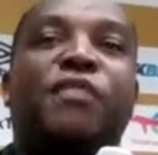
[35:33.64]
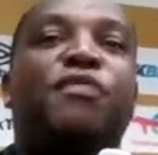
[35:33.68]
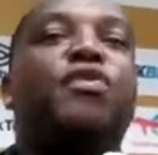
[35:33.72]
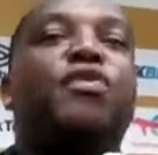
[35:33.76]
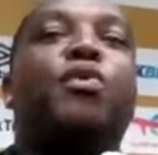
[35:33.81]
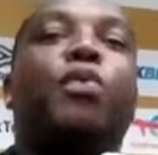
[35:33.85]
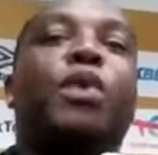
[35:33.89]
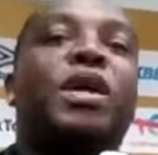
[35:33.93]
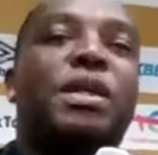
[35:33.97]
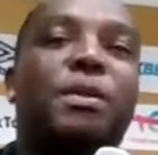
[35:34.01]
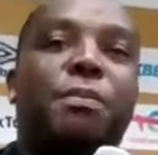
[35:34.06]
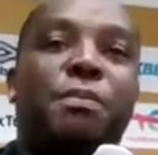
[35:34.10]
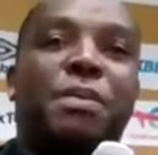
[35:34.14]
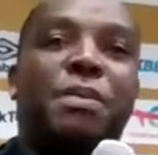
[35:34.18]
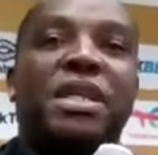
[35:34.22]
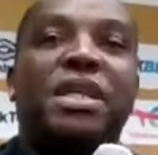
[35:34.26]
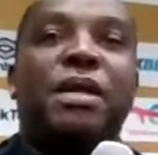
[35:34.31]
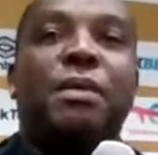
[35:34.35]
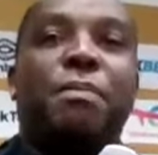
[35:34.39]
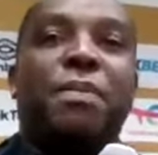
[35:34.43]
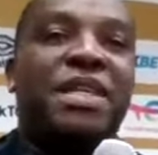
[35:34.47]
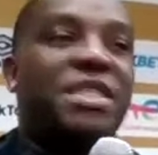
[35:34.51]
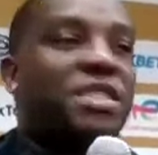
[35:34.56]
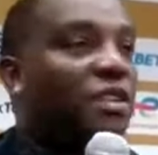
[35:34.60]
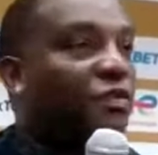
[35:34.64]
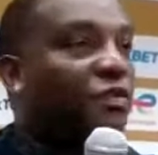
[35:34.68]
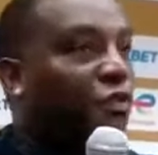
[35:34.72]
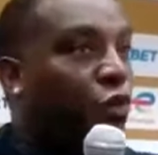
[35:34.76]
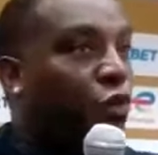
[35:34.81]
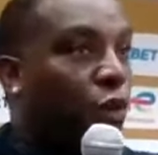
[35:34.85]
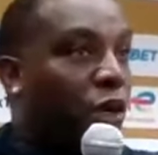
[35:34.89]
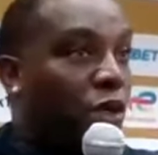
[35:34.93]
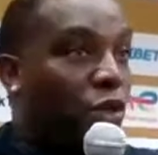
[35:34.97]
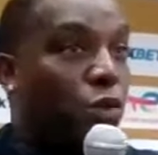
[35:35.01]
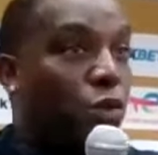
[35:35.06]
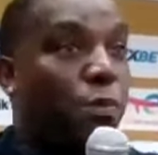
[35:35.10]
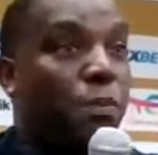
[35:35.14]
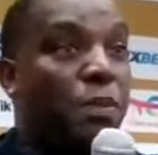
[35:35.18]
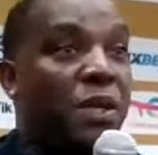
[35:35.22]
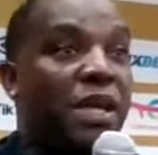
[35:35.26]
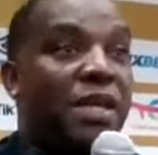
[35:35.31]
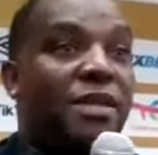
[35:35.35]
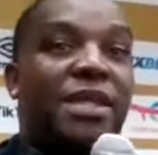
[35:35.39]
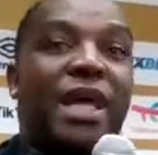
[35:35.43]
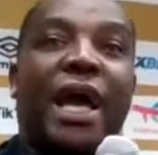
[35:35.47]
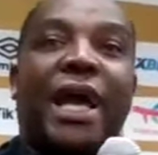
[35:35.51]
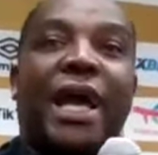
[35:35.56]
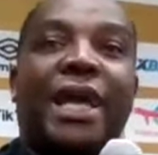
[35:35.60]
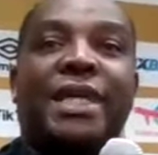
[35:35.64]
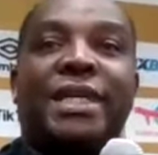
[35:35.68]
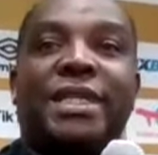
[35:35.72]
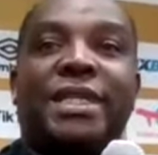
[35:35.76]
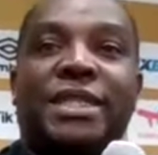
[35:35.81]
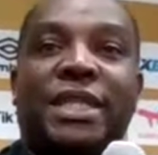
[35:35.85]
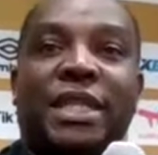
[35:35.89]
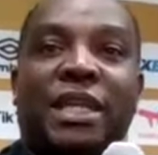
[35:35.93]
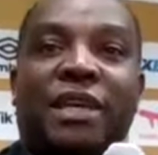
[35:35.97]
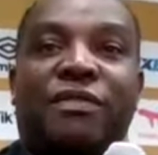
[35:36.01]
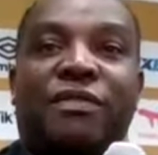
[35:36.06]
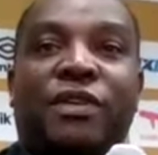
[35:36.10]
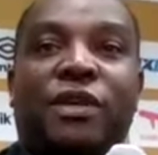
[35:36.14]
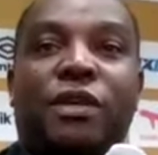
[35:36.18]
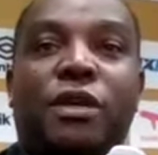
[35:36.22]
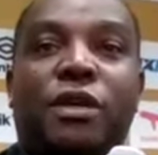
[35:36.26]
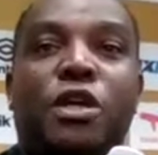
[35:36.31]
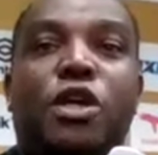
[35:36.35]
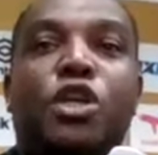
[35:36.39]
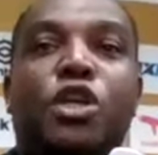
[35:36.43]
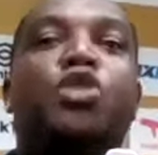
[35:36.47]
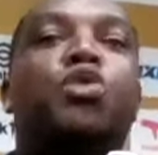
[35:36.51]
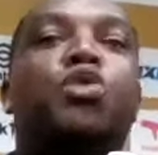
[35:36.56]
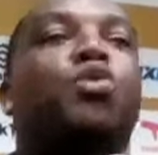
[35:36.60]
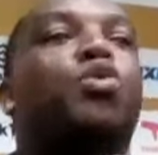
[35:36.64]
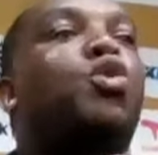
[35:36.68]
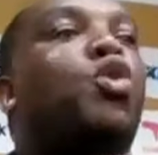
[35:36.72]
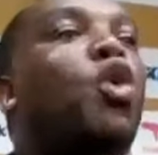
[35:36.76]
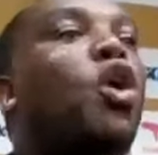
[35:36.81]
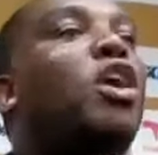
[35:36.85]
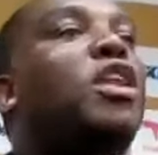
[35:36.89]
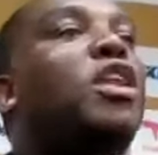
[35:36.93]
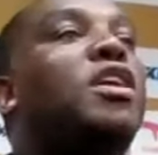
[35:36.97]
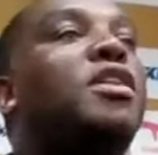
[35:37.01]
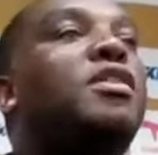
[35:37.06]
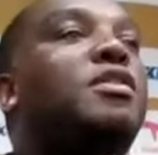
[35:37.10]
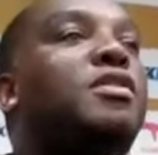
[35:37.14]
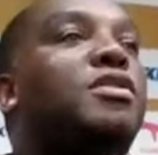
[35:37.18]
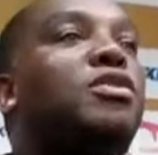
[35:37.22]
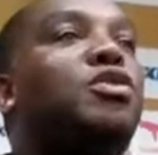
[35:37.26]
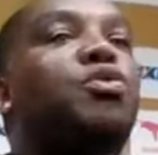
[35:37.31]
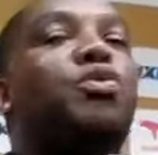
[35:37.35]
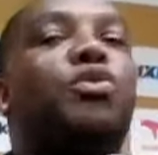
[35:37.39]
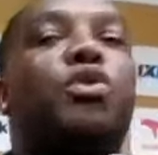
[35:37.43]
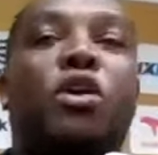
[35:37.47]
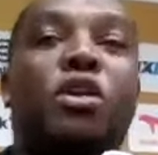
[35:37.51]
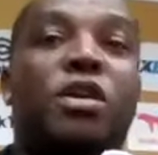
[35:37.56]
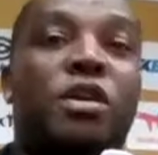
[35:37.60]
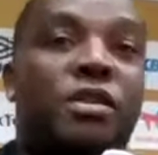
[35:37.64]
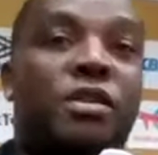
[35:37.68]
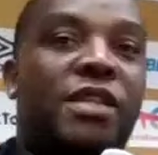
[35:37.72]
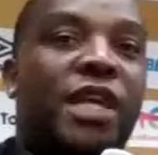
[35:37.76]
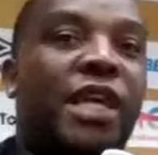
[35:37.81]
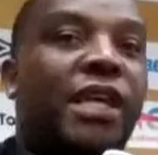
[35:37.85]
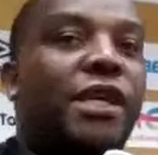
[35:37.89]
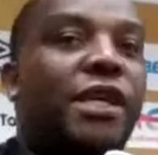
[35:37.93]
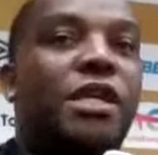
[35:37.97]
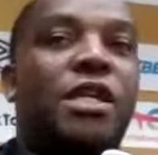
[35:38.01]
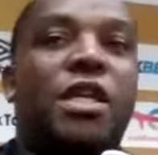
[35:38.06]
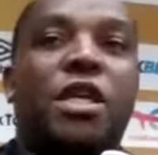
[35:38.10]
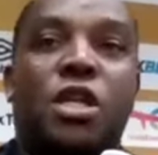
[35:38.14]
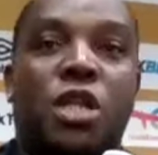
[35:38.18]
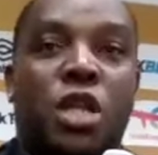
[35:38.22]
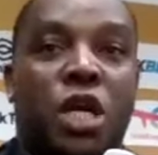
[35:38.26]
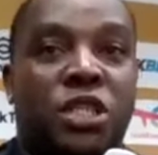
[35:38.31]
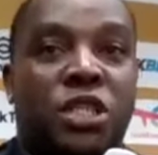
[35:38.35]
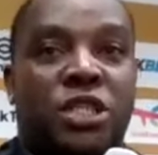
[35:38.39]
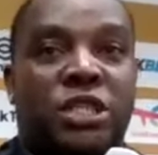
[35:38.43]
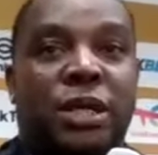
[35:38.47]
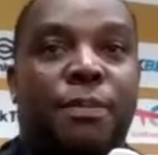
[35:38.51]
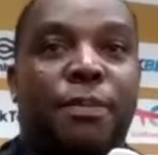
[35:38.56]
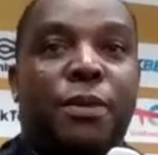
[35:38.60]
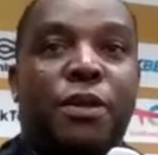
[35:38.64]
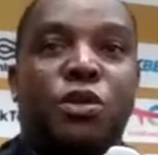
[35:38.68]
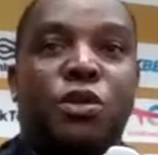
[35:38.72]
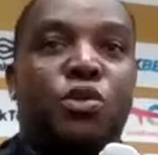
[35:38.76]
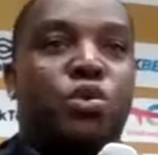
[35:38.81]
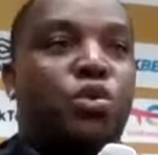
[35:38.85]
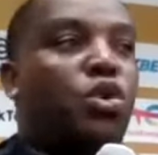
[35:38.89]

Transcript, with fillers: if you want to be the best, if you want to be at the highest level, you gotta you gotta take it a notch up.